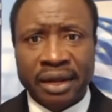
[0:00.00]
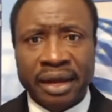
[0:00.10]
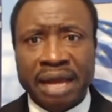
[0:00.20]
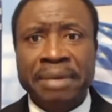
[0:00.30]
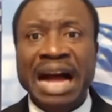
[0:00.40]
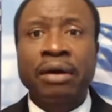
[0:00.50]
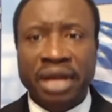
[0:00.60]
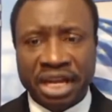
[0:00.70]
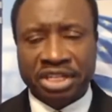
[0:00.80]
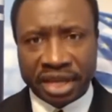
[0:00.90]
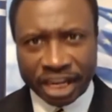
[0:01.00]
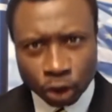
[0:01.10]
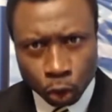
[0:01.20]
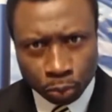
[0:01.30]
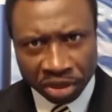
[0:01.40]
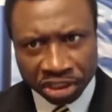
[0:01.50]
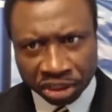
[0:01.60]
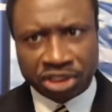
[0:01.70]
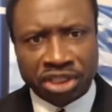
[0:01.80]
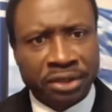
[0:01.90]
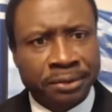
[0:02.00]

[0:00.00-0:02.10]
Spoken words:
about it into pieces.